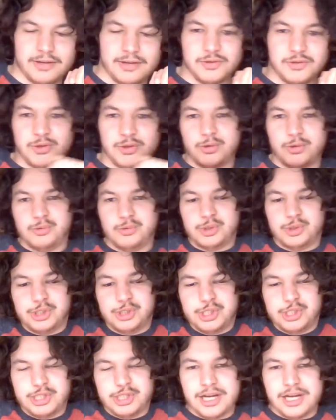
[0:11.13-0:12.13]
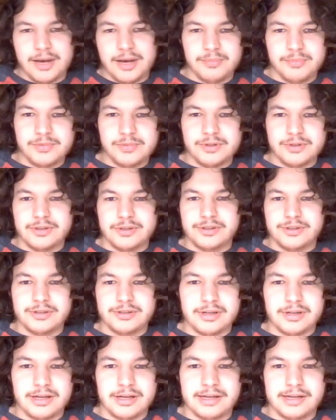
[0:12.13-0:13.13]
So
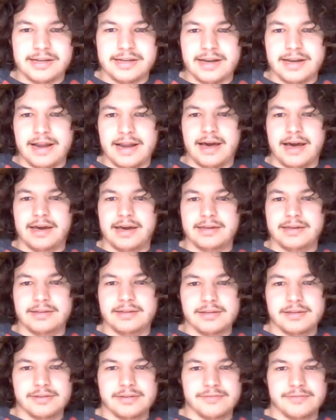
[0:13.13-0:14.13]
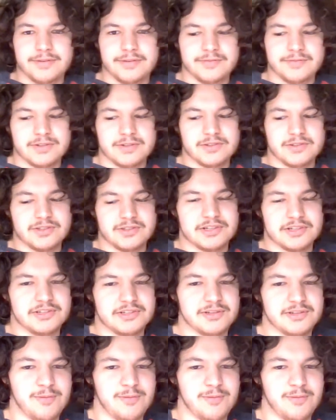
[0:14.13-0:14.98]
chapter 956